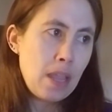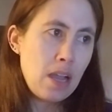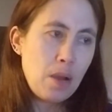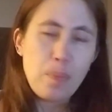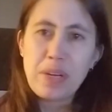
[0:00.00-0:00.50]

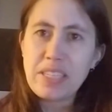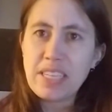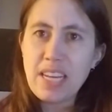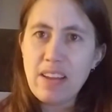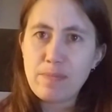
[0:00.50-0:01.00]
but it
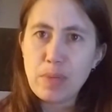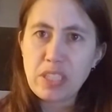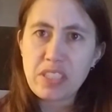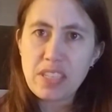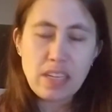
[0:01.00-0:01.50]
didn't have much
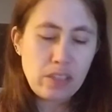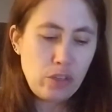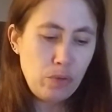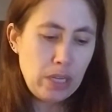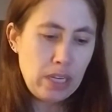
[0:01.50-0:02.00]
scent
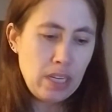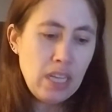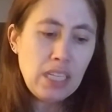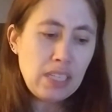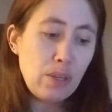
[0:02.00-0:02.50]
to it.
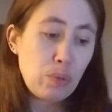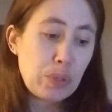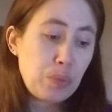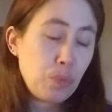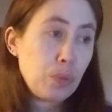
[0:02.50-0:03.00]
It
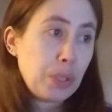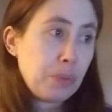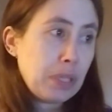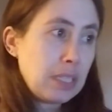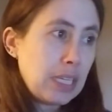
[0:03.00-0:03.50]
was really,
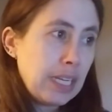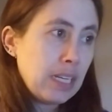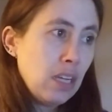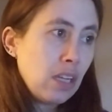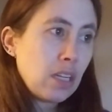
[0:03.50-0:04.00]
really light.